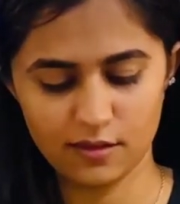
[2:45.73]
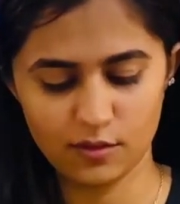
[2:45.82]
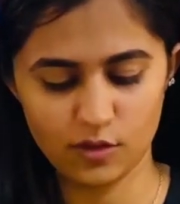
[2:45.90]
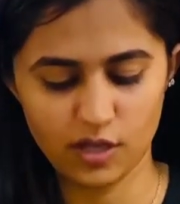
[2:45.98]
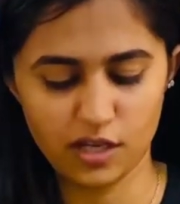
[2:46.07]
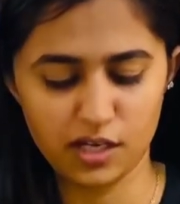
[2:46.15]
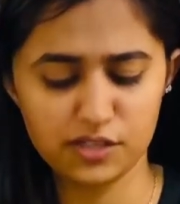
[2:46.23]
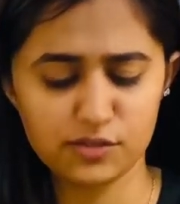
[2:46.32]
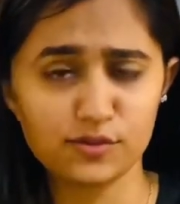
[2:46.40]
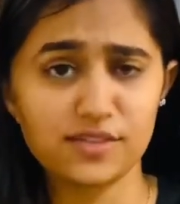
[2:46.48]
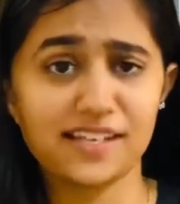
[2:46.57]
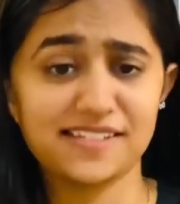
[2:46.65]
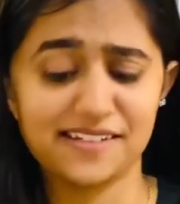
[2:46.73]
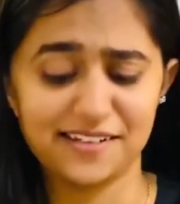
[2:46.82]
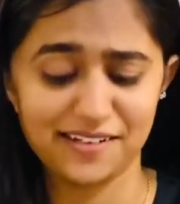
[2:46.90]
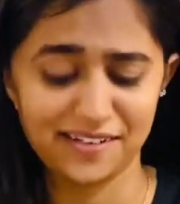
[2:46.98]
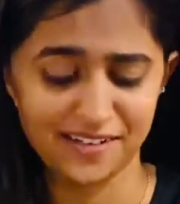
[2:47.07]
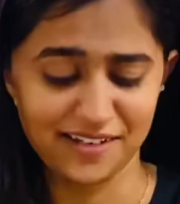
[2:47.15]
Okay, it's so
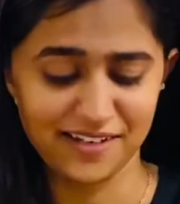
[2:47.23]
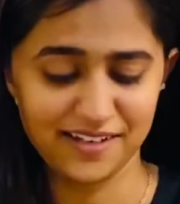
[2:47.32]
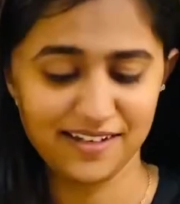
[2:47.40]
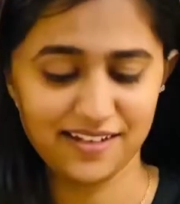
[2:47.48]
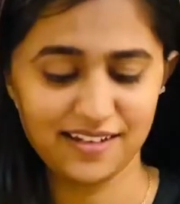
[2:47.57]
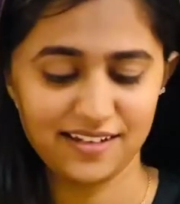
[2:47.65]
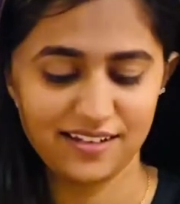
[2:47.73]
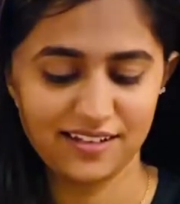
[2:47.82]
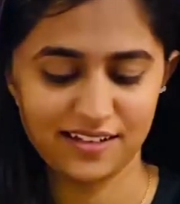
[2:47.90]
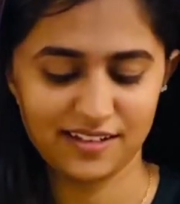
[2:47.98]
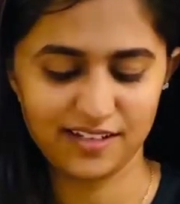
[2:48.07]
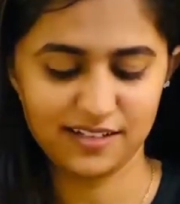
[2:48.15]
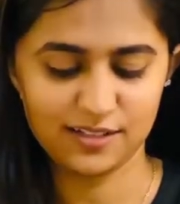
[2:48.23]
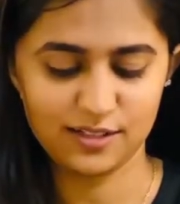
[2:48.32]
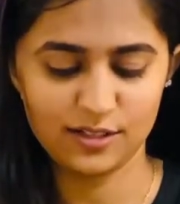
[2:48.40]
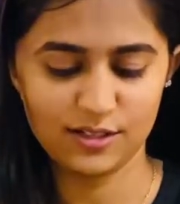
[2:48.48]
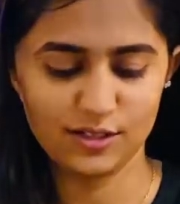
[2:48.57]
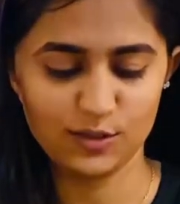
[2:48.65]
sexy. It
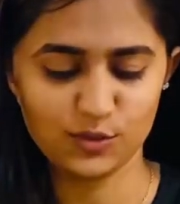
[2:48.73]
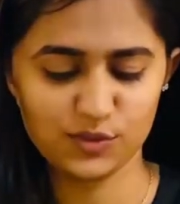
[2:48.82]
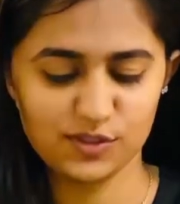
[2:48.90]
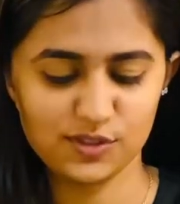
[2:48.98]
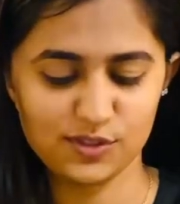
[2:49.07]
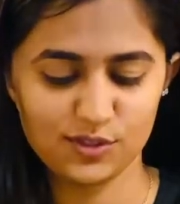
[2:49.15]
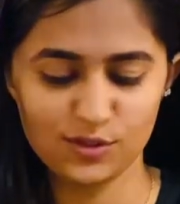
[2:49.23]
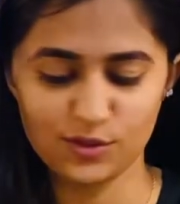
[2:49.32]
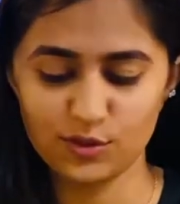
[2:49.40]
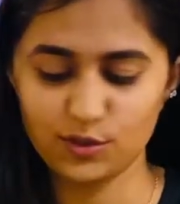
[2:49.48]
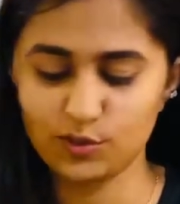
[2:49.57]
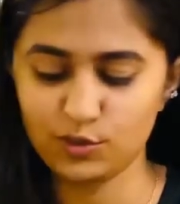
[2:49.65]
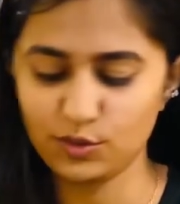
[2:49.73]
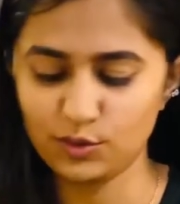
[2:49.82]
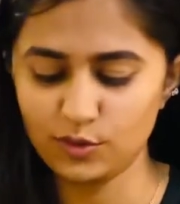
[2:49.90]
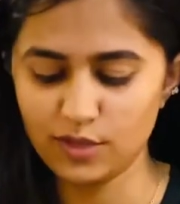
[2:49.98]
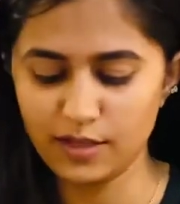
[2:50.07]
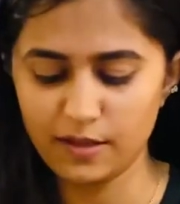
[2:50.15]
looks so
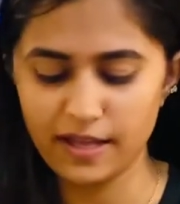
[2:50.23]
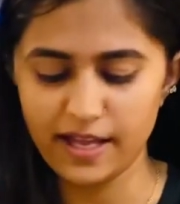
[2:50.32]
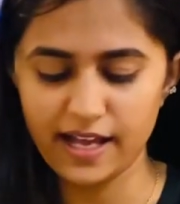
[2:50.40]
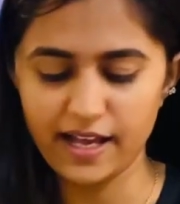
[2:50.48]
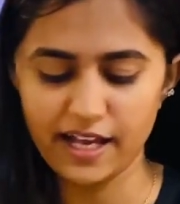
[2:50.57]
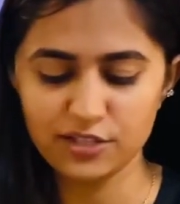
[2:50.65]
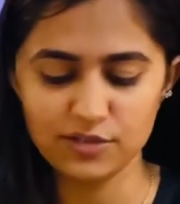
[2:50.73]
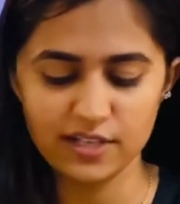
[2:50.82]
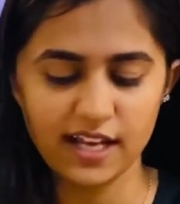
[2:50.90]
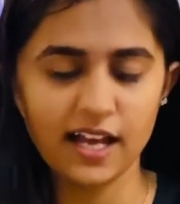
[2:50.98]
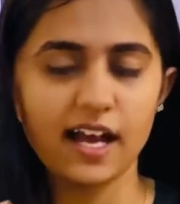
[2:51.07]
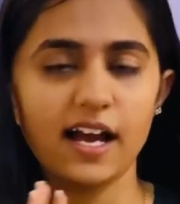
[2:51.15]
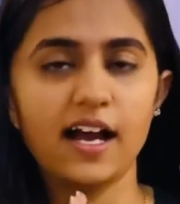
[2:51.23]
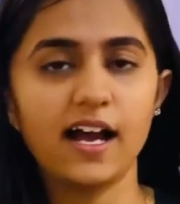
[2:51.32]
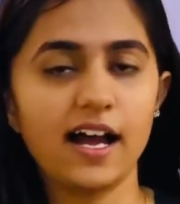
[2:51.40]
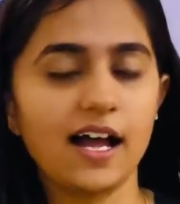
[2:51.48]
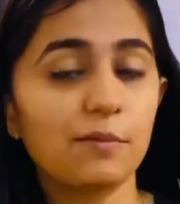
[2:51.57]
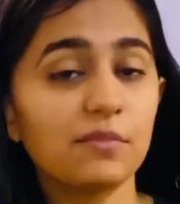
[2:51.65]
cool. Actually,
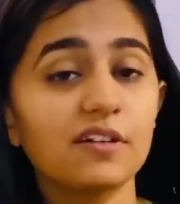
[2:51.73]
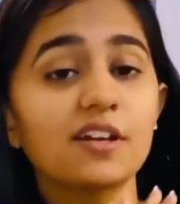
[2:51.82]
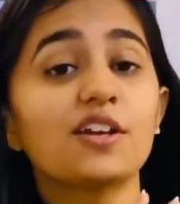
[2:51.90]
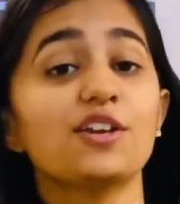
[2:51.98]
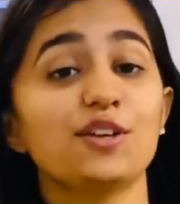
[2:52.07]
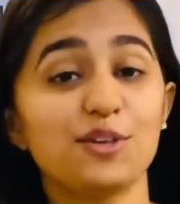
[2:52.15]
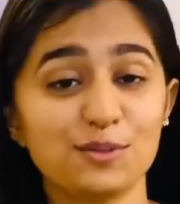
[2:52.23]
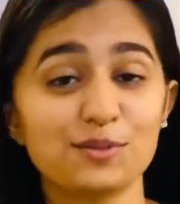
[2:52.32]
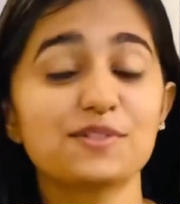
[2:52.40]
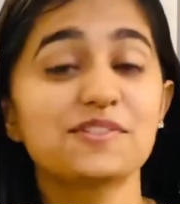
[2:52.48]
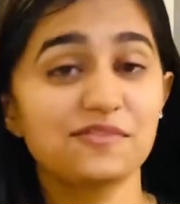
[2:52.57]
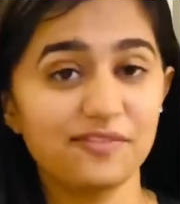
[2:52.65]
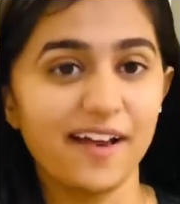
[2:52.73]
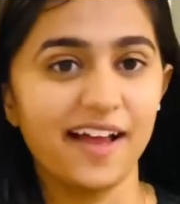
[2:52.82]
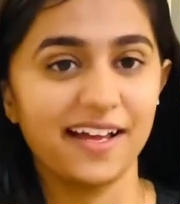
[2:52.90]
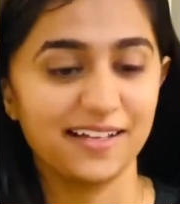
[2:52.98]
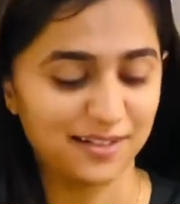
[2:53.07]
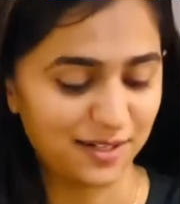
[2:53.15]
I'm a huge
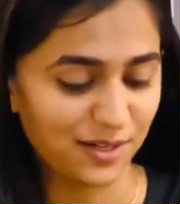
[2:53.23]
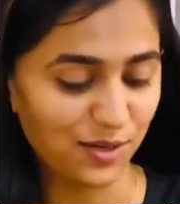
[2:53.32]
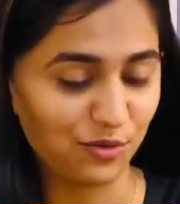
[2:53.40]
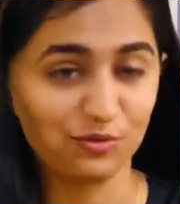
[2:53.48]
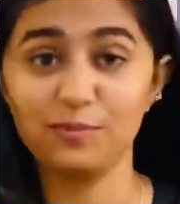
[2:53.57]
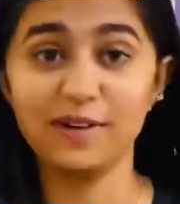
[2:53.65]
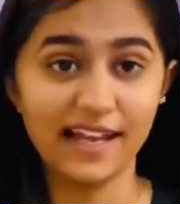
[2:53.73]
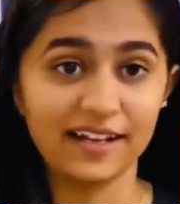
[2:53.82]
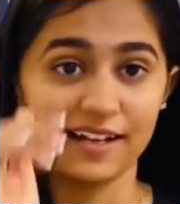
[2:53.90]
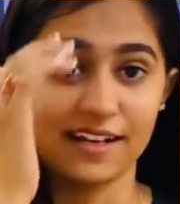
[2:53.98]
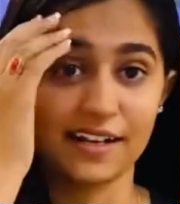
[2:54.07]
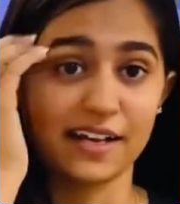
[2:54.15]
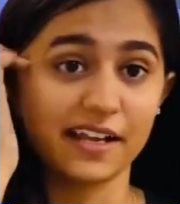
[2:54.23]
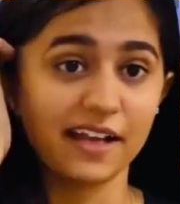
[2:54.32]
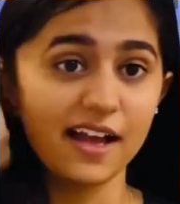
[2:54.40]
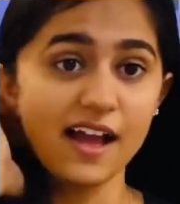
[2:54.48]
fan of black color. Like,